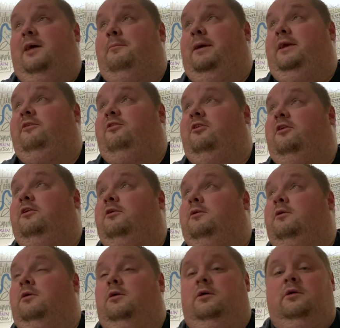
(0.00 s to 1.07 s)
makes
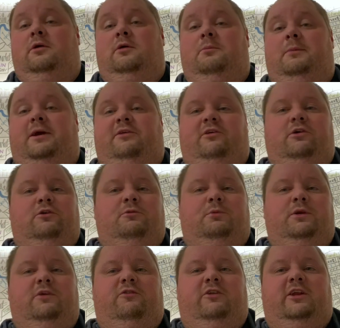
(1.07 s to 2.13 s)
it good
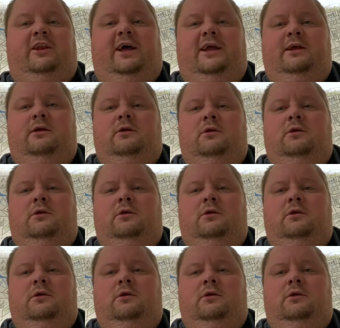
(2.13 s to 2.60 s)
money for the day.